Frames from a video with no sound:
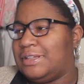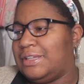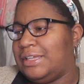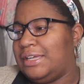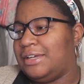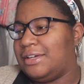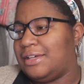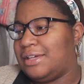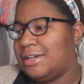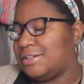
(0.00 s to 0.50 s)

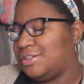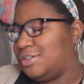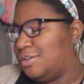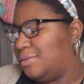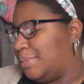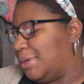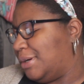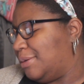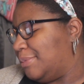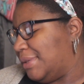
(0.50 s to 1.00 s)
like
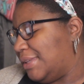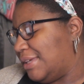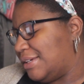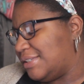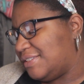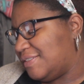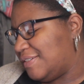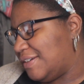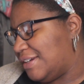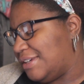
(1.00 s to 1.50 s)
October, but
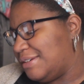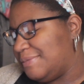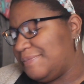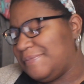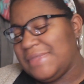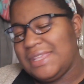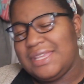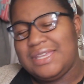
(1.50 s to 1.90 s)
that's fine.